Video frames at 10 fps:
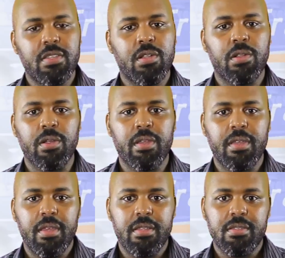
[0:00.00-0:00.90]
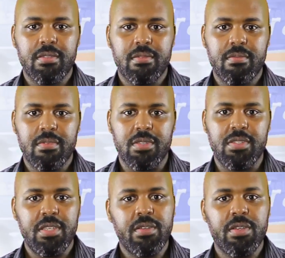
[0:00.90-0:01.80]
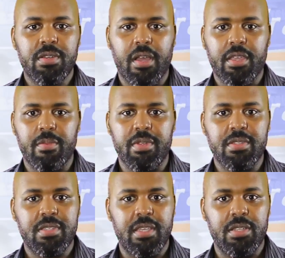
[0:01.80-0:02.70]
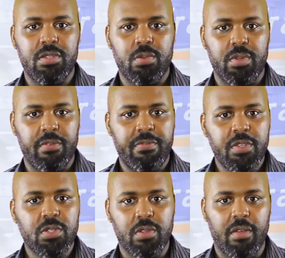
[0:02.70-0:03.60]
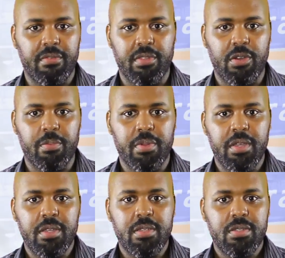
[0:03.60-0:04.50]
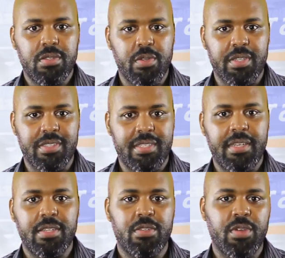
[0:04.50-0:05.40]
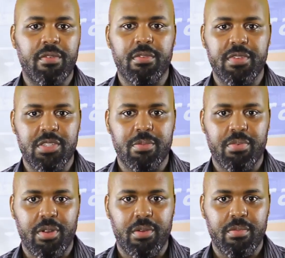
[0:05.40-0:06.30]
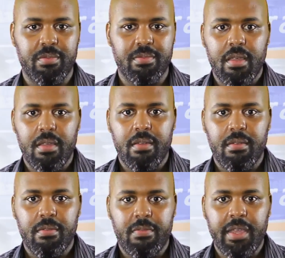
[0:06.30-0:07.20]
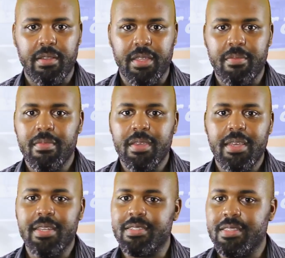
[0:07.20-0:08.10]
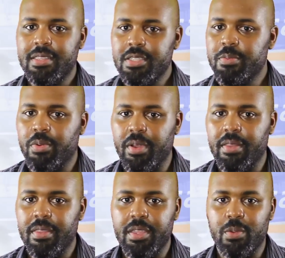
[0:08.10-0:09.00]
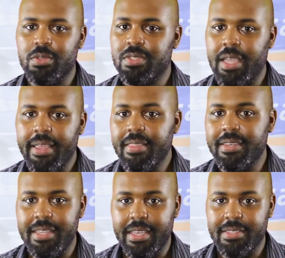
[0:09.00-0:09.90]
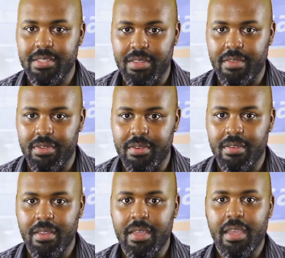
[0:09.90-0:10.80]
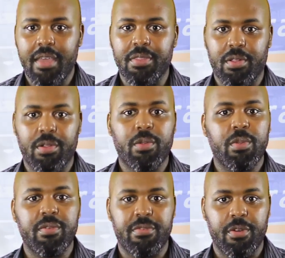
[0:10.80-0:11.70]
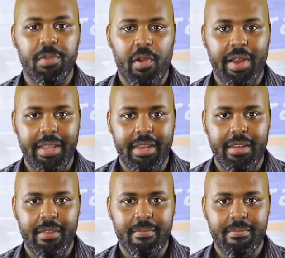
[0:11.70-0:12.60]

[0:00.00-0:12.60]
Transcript: clerk to seal your documents into an official envelope so you can send it to Travel Visa Pro. Finally, it is at this point that you will sign the DS-11 and the clerk will confirm your identity.